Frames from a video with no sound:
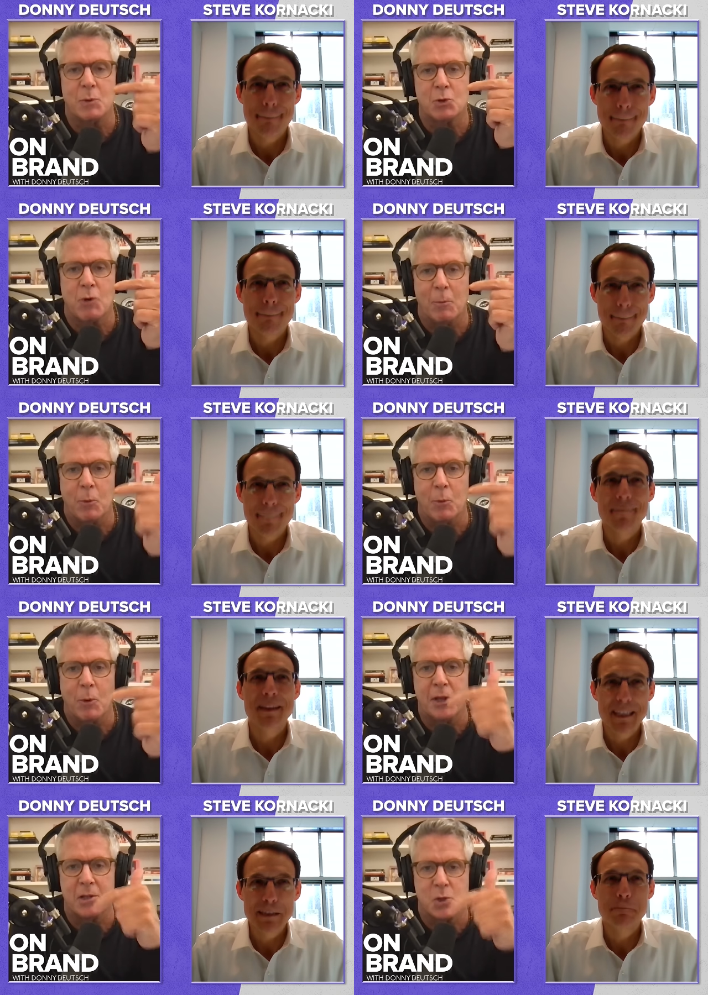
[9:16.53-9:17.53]
Speaker 1: with Trump, when we
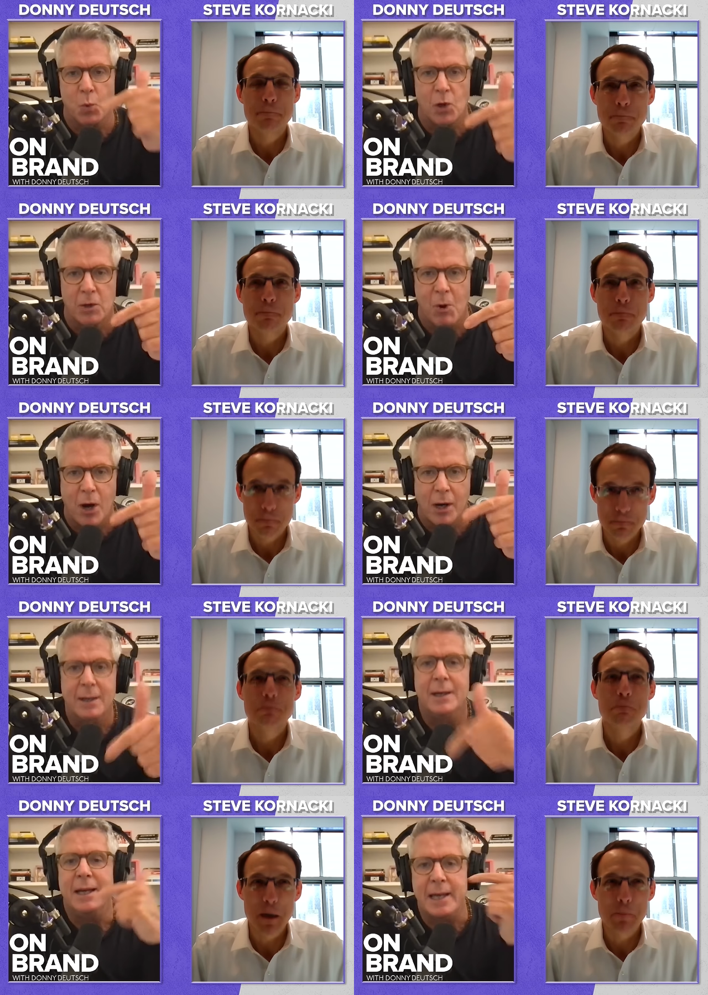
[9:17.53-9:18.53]
think there's a watermark,
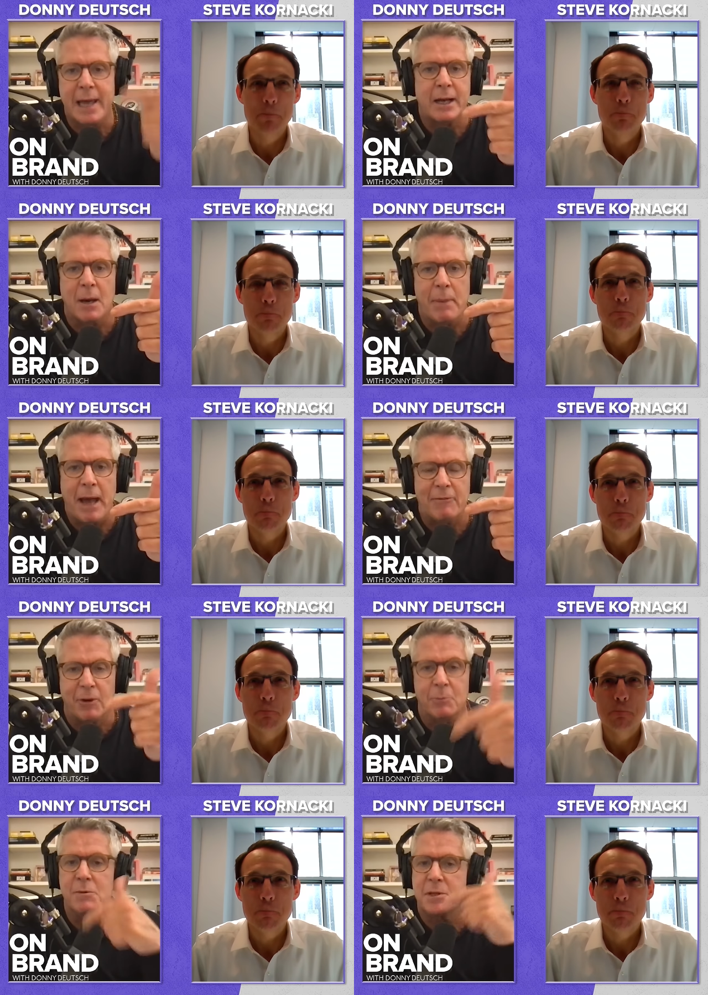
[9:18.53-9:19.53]
he yep. can't come back
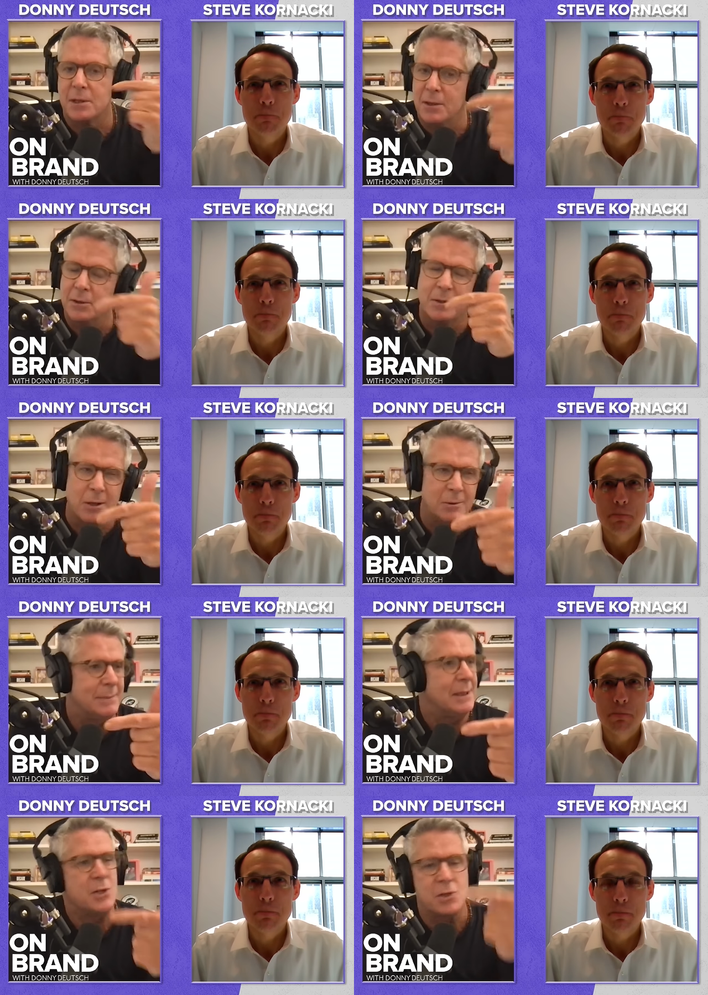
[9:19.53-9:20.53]
from. You said, no, no, no.
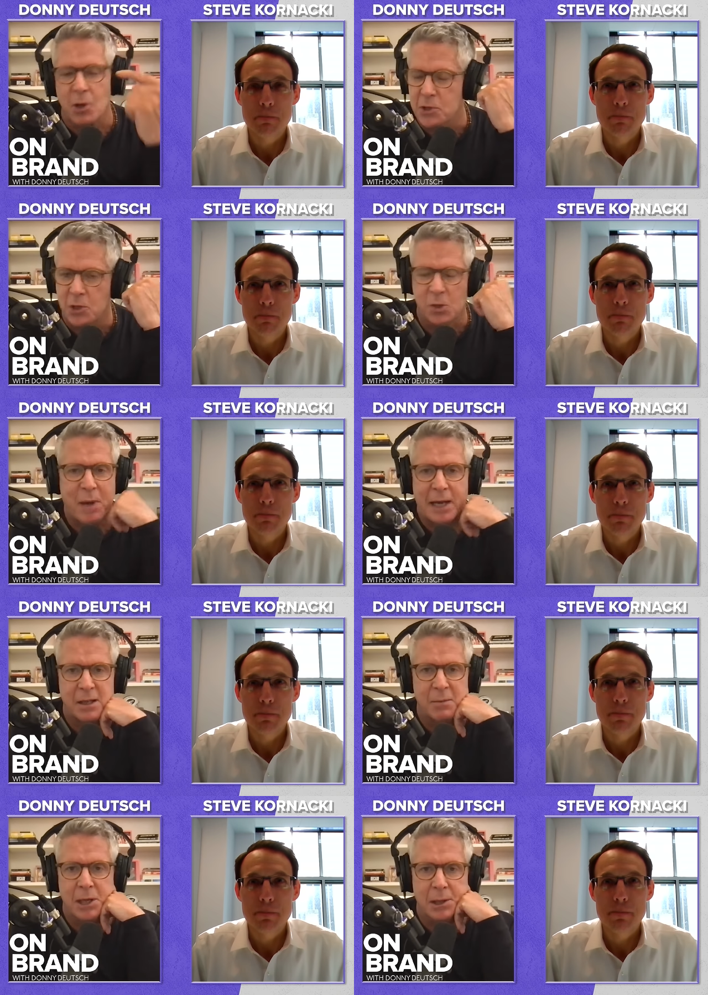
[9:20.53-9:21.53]
He just always goes back to
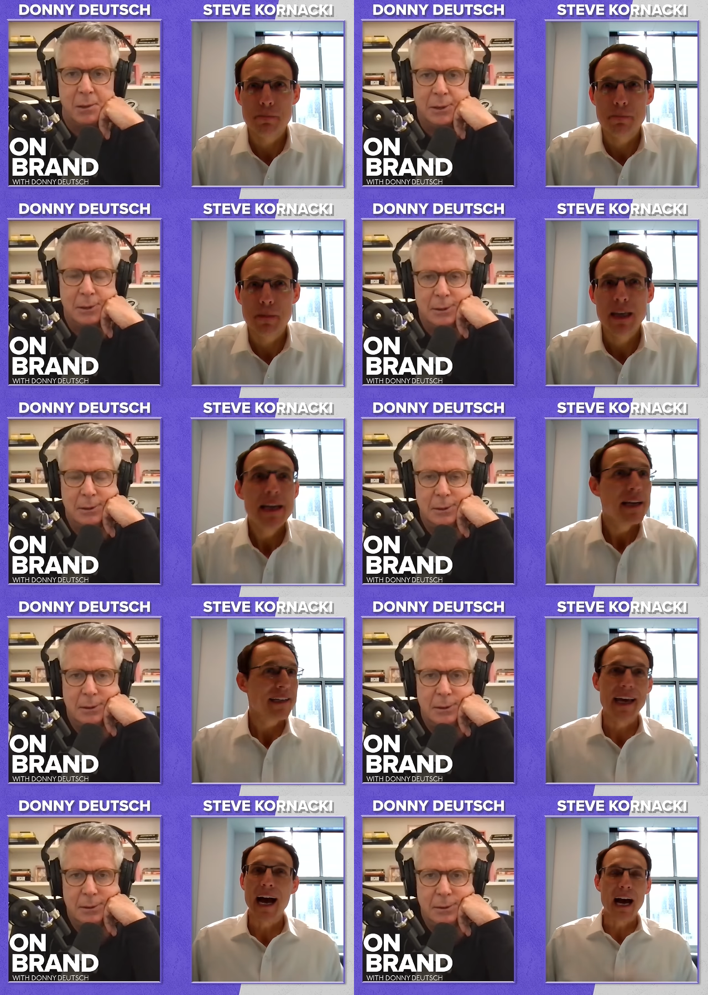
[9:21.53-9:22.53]
the mean.
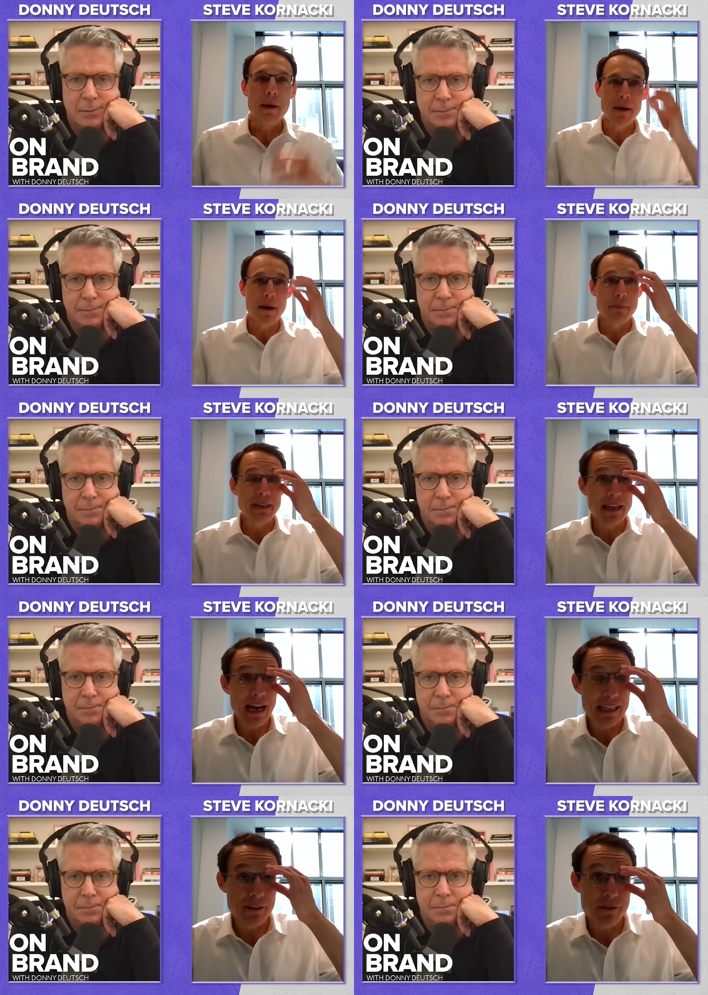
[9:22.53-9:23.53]
Speaker 2: Yeah, I, I mean,
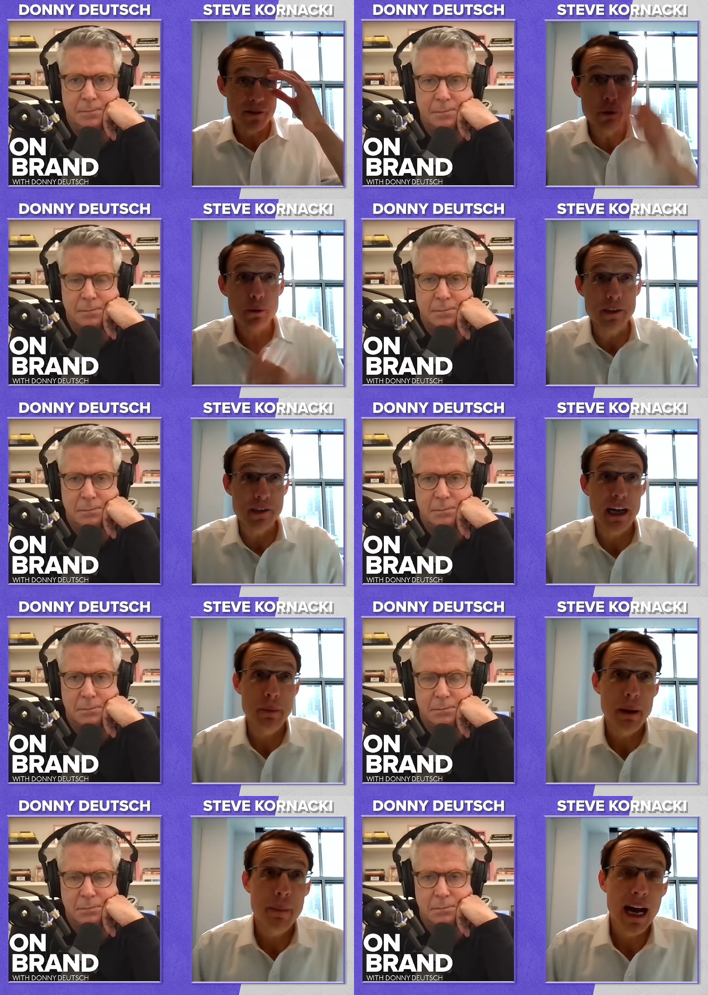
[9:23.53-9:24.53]
I, there's two things that come to
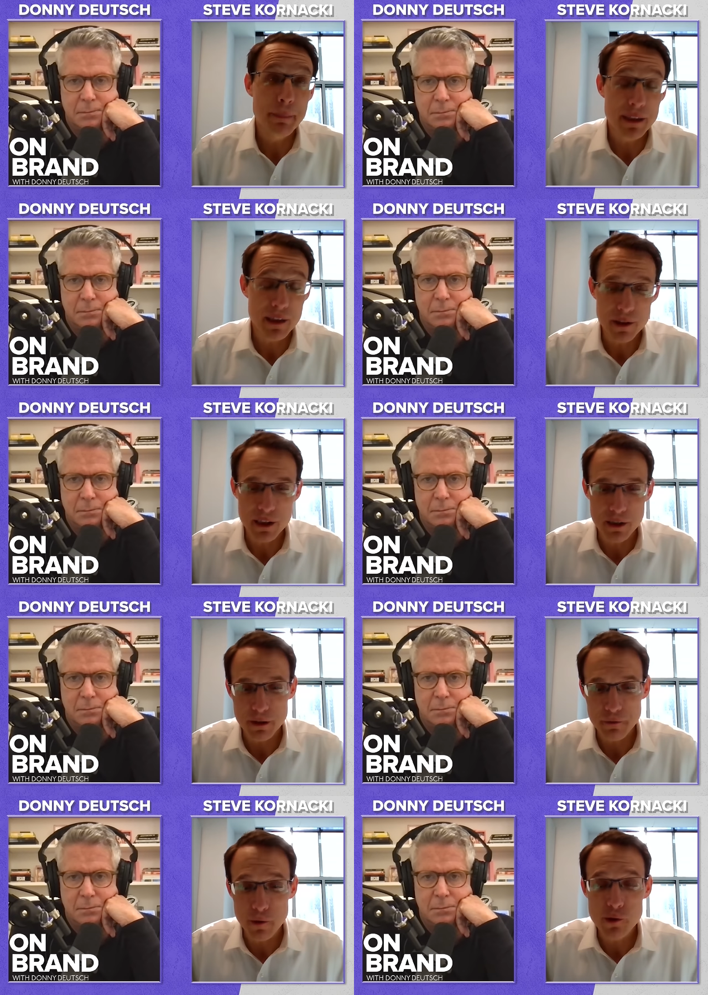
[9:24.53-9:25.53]
my mind, but the, the,
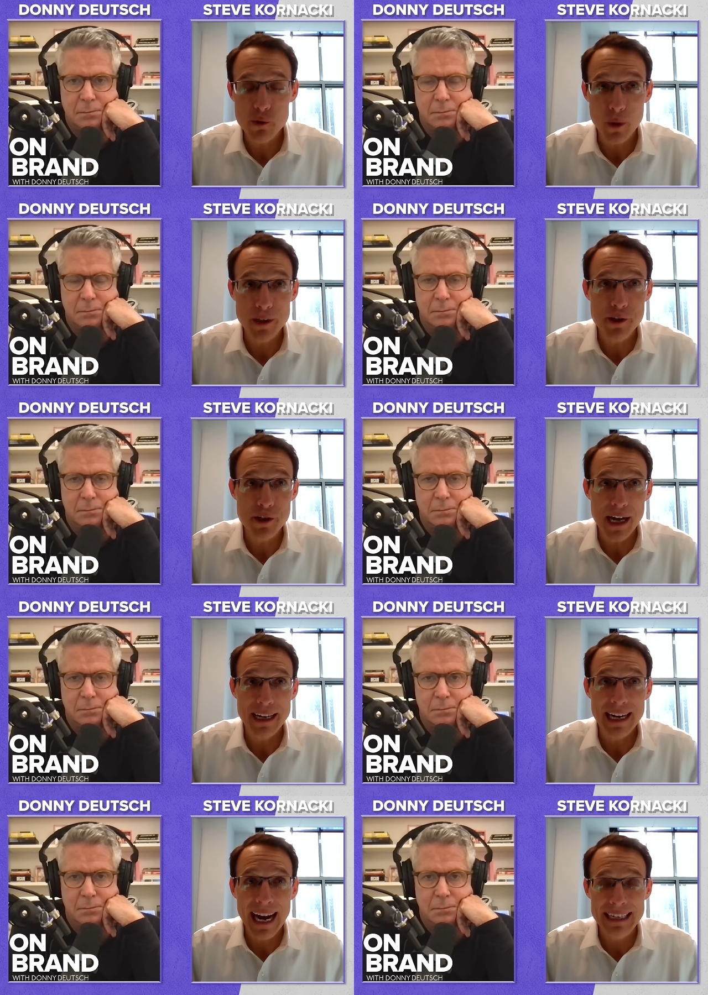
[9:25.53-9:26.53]
the first one is just I
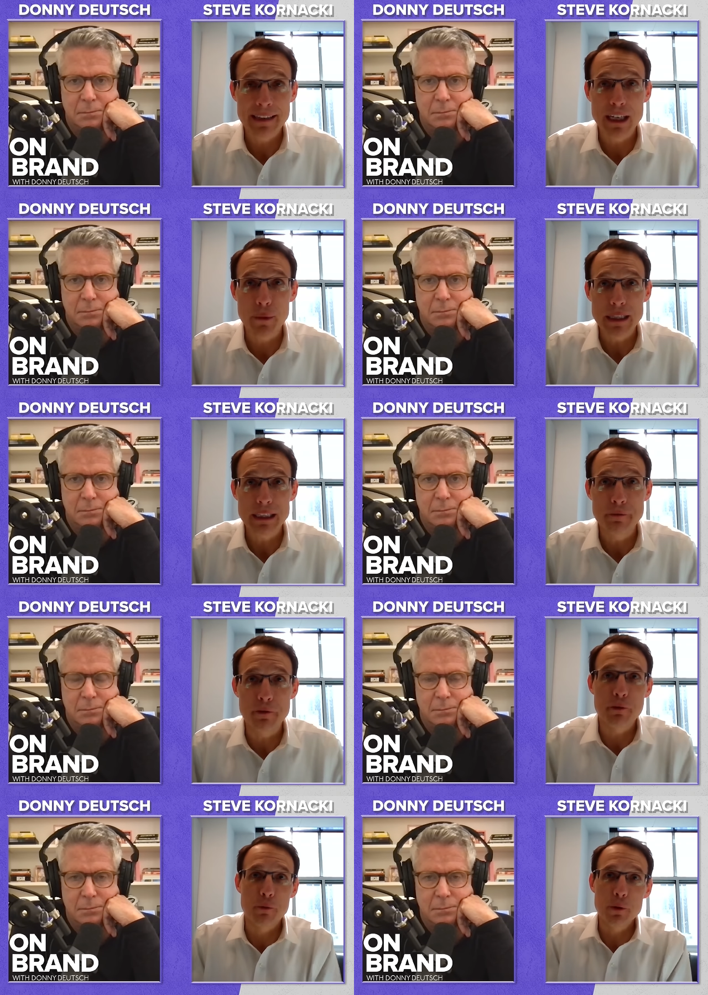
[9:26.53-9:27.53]
kind of think we lived
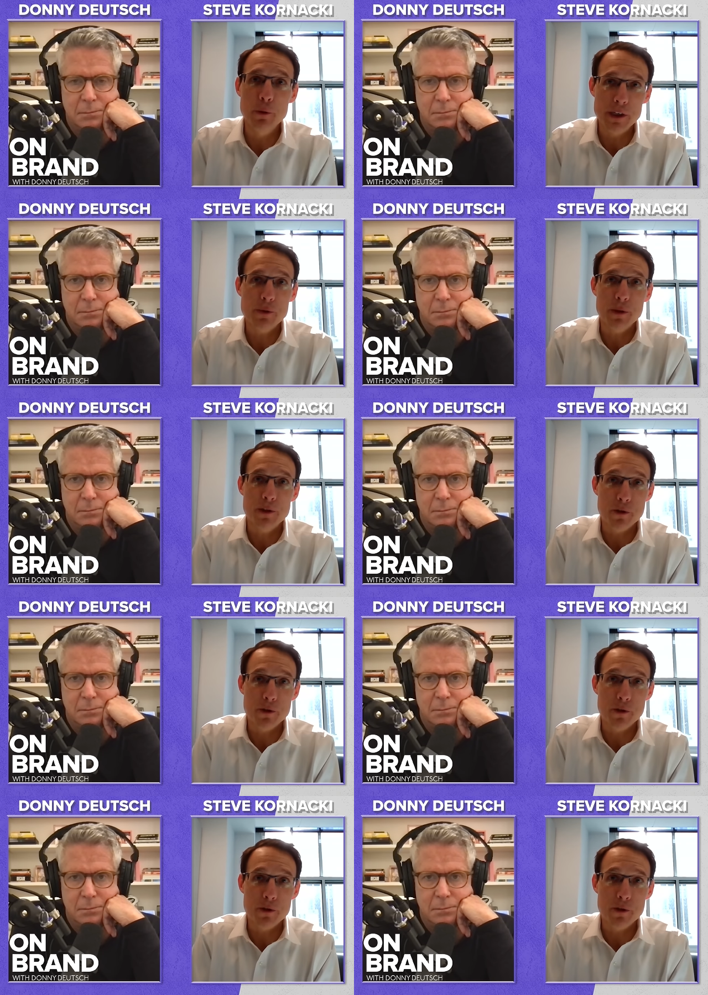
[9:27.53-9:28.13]
through this with